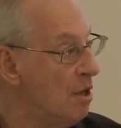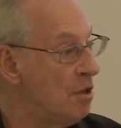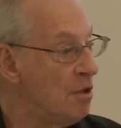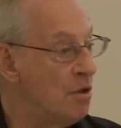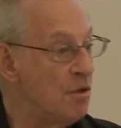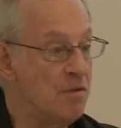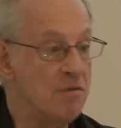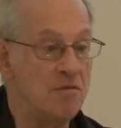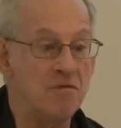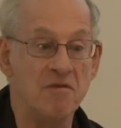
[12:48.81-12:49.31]

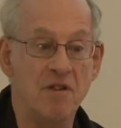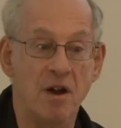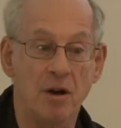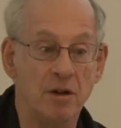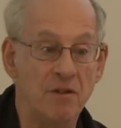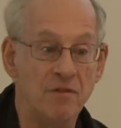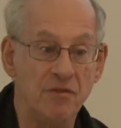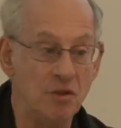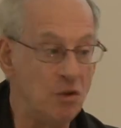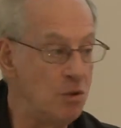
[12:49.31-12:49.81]
There are
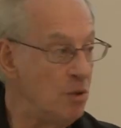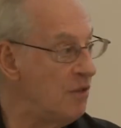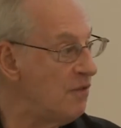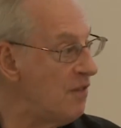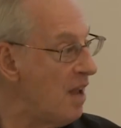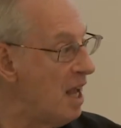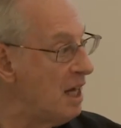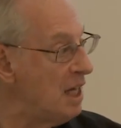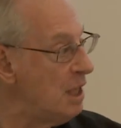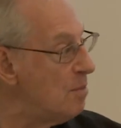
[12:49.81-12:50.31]
very few,
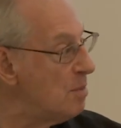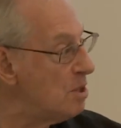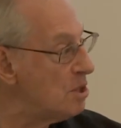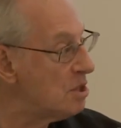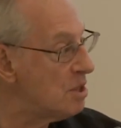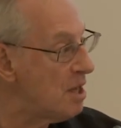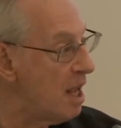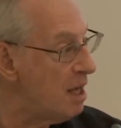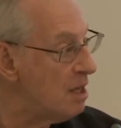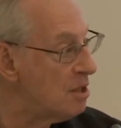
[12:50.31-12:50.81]
if any,
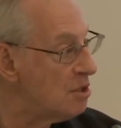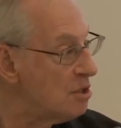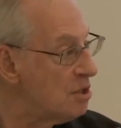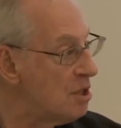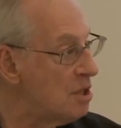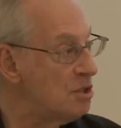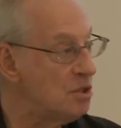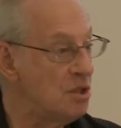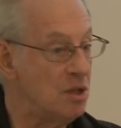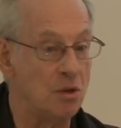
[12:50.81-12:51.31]
mistakes.
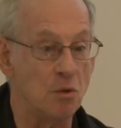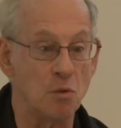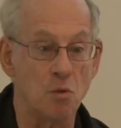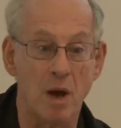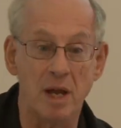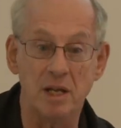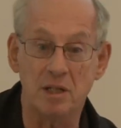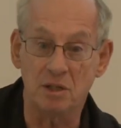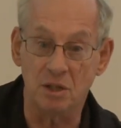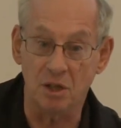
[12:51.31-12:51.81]
It's in
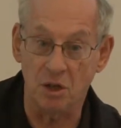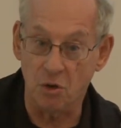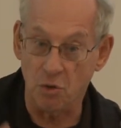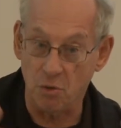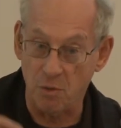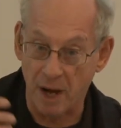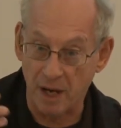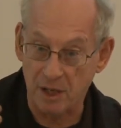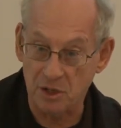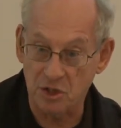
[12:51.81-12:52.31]
the
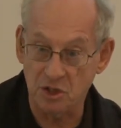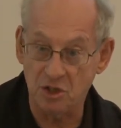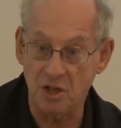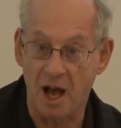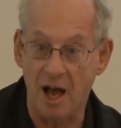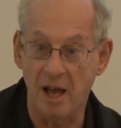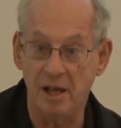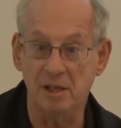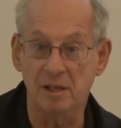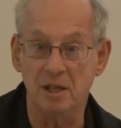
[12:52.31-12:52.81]
correct
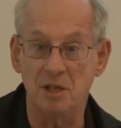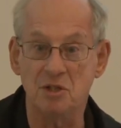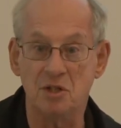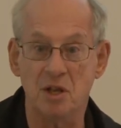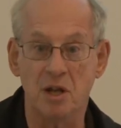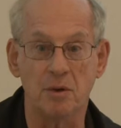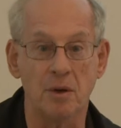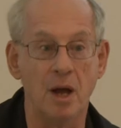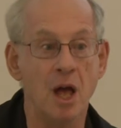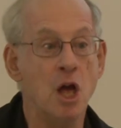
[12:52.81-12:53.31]
style,
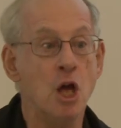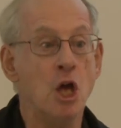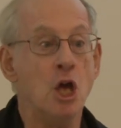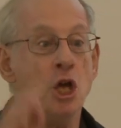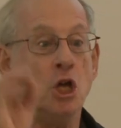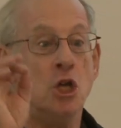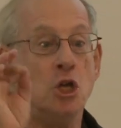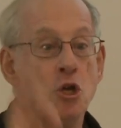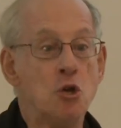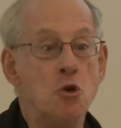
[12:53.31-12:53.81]
etc.
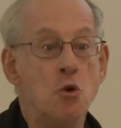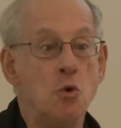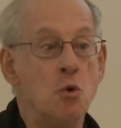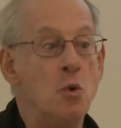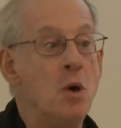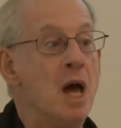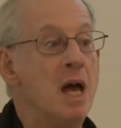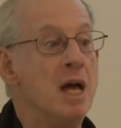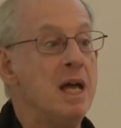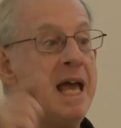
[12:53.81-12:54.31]

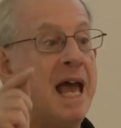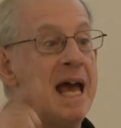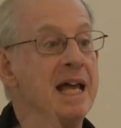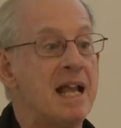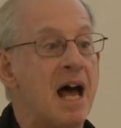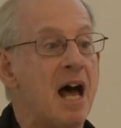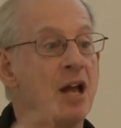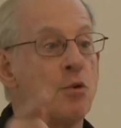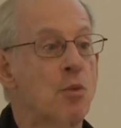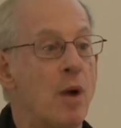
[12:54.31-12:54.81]
You
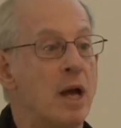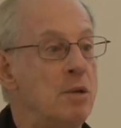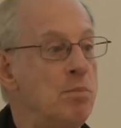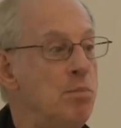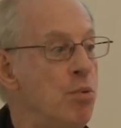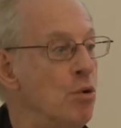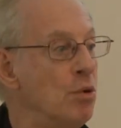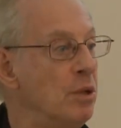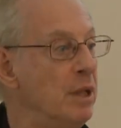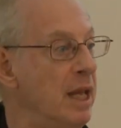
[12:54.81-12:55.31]
cannot write
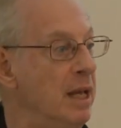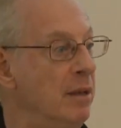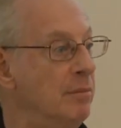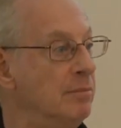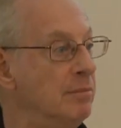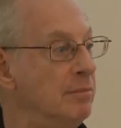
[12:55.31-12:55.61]
poorly.